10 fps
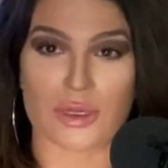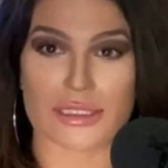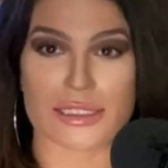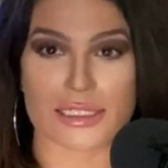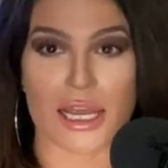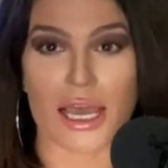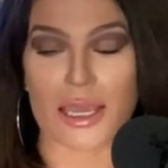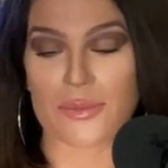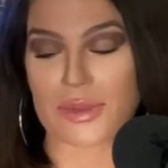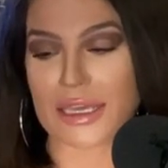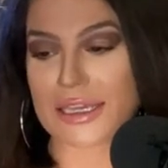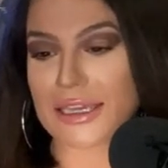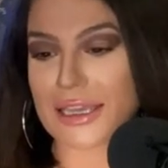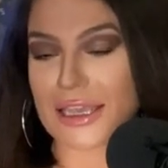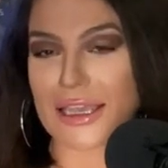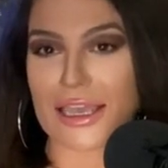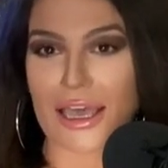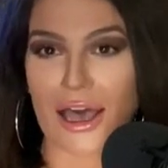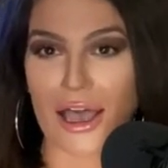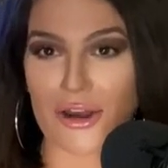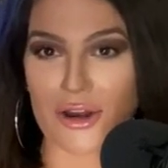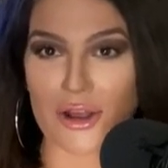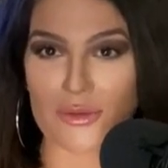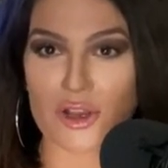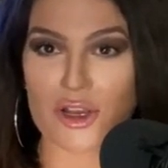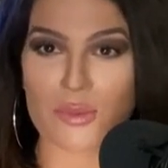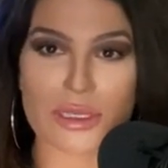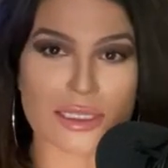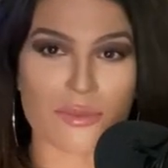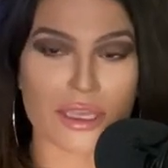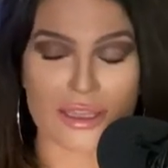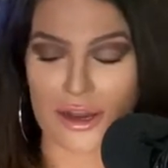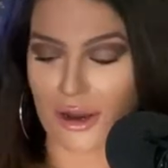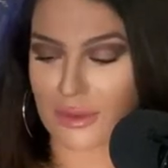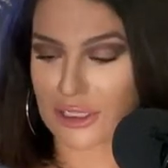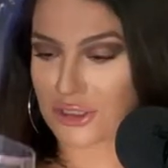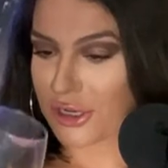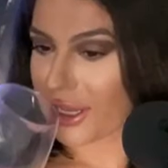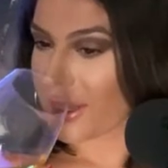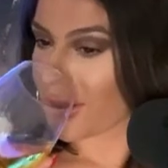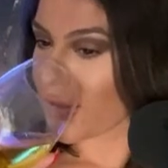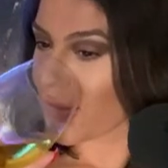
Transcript: is the time. Like, I don't know. There could be something there. I'm not sure yet.